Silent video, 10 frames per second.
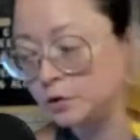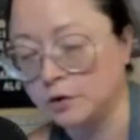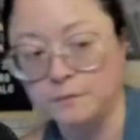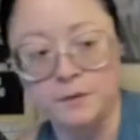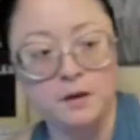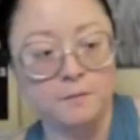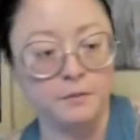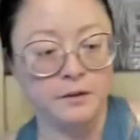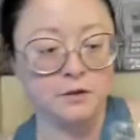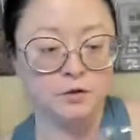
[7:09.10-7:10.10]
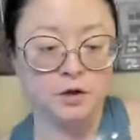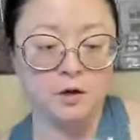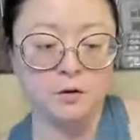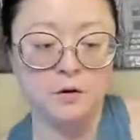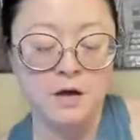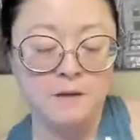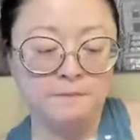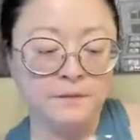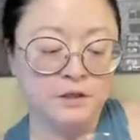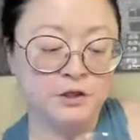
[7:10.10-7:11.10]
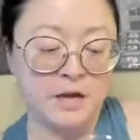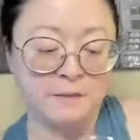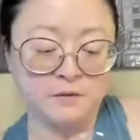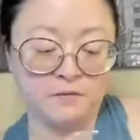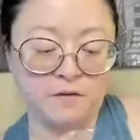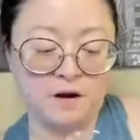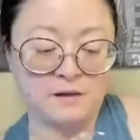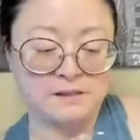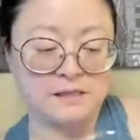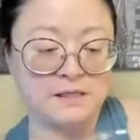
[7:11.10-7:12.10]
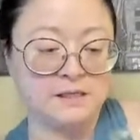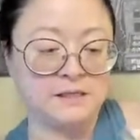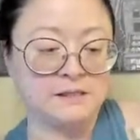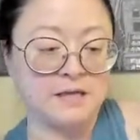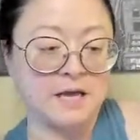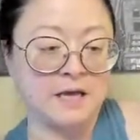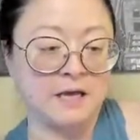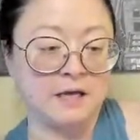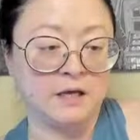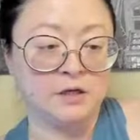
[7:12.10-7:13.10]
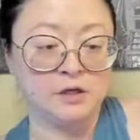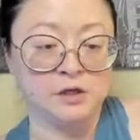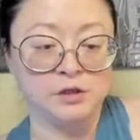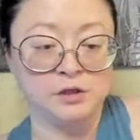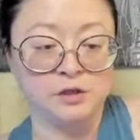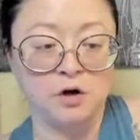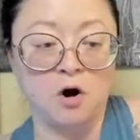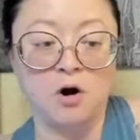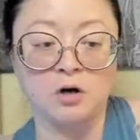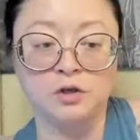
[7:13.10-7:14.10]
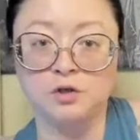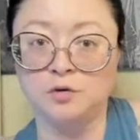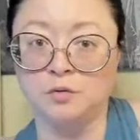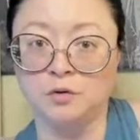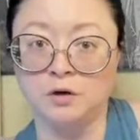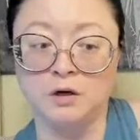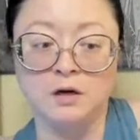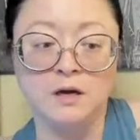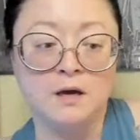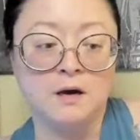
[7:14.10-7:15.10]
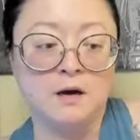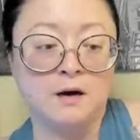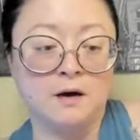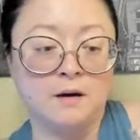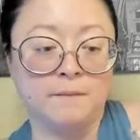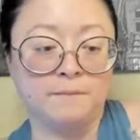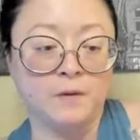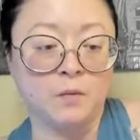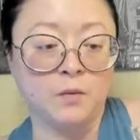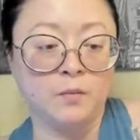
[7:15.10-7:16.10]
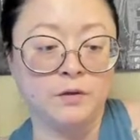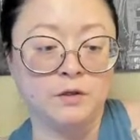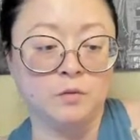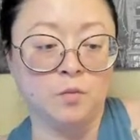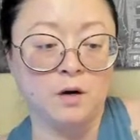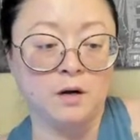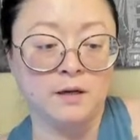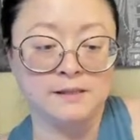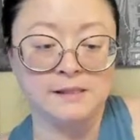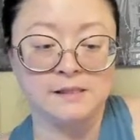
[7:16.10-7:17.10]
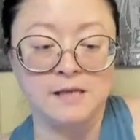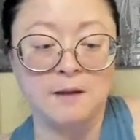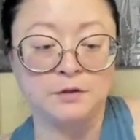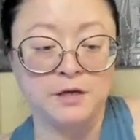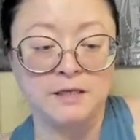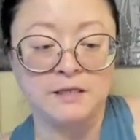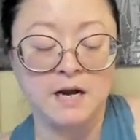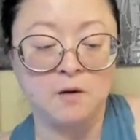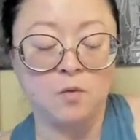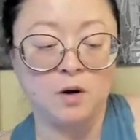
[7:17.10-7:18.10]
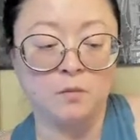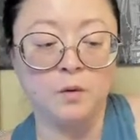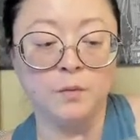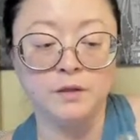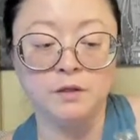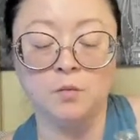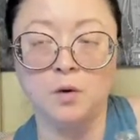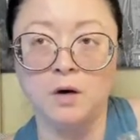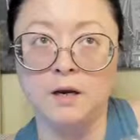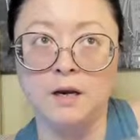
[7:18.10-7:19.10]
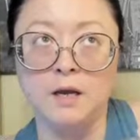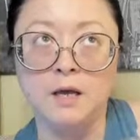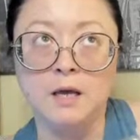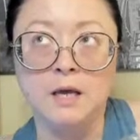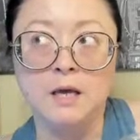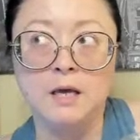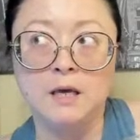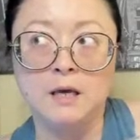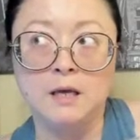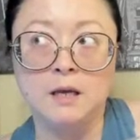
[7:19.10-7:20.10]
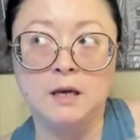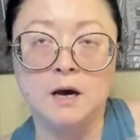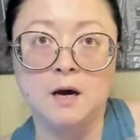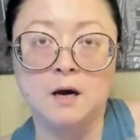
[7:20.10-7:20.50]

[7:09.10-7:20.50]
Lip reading: trip a couple years ago. James Fox is a cigar store. And we went to the one, it says established in 1881. We went to the one in